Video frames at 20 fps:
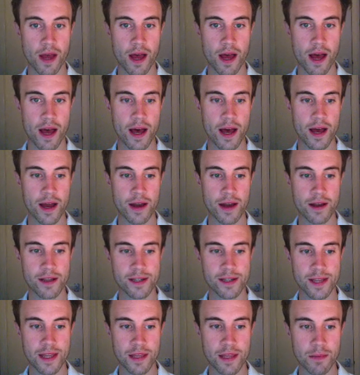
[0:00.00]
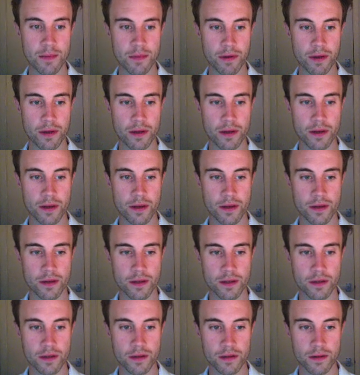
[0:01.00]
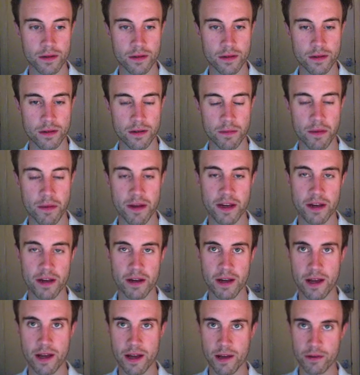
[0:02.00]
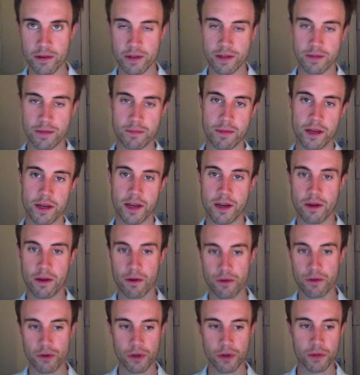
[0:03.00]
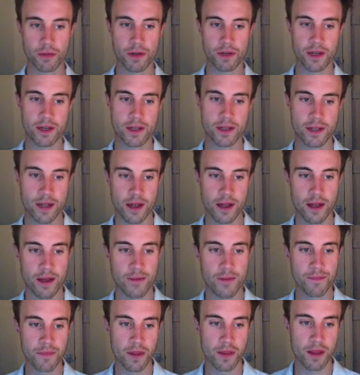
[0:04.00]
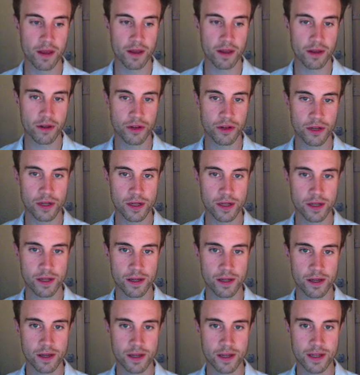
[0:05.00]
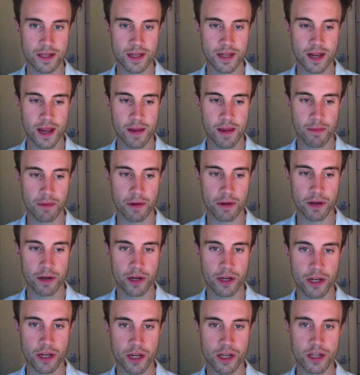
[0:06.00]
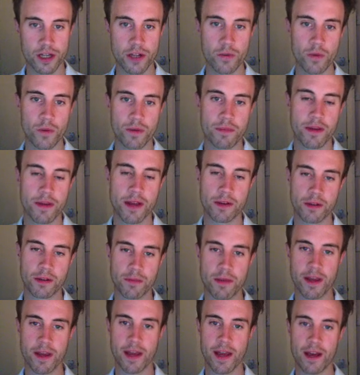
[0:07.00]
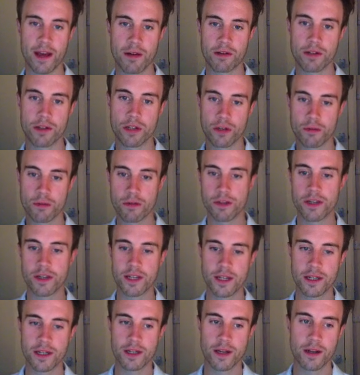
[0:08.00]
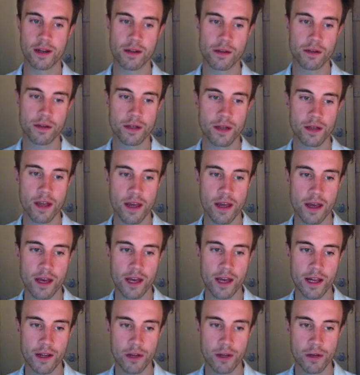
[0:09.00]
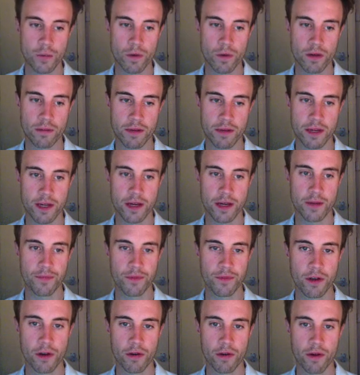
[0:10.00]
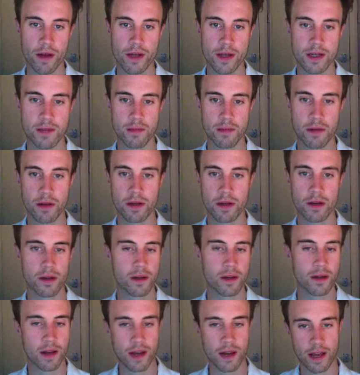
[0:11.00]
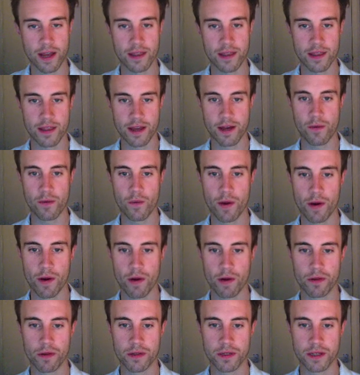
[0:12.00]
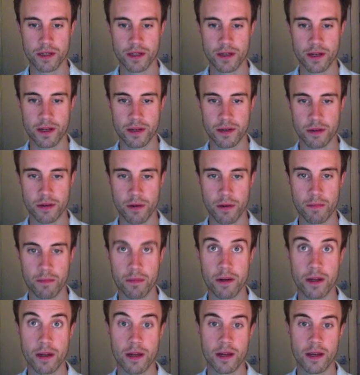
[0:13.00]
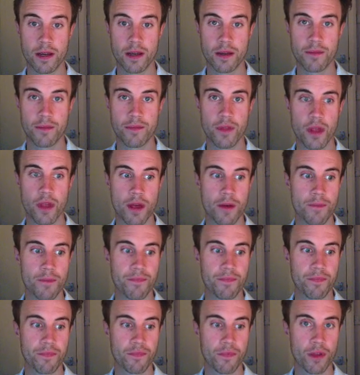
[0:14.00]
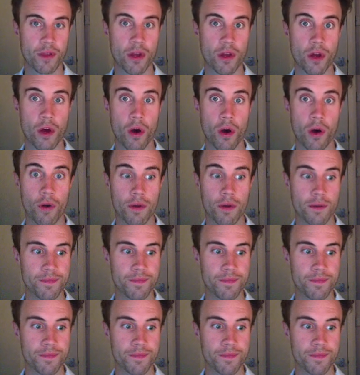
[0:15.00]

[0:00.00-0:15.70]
and set the blur depending on how big your document is just a, a slight blur. You, you still want to be able to make out some of the details. It doesn't want to be crazy blurred like that where all of the details are completely um, gone.